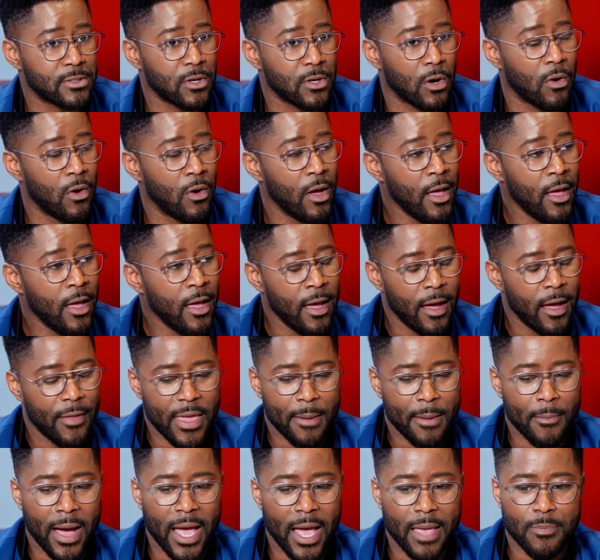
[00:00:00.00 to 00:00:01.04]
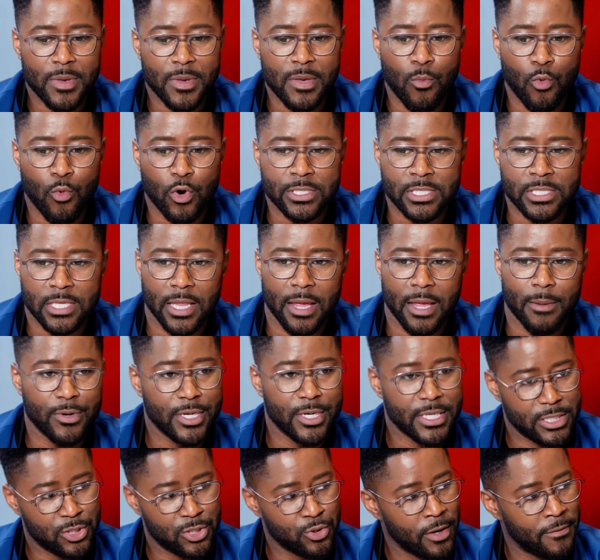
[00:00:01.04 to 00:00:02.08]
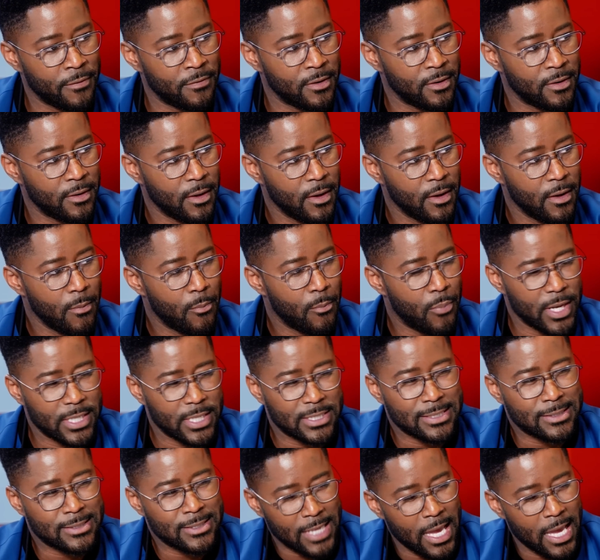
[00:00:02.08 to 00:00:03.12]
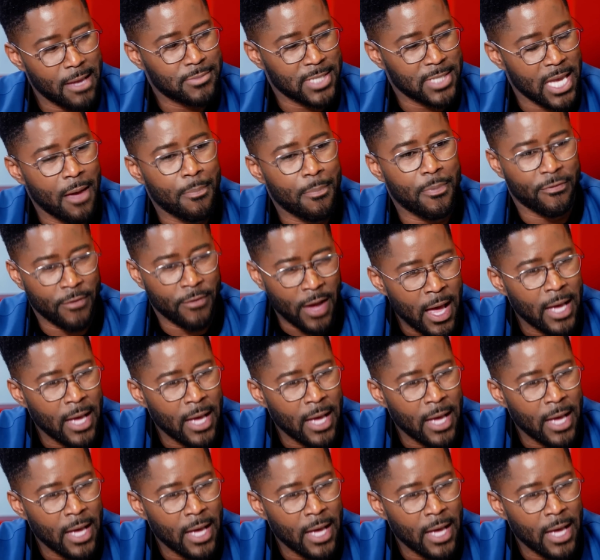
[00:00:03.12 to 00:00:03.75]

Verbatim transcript: So they might be more celebrity driven, but it's the same type of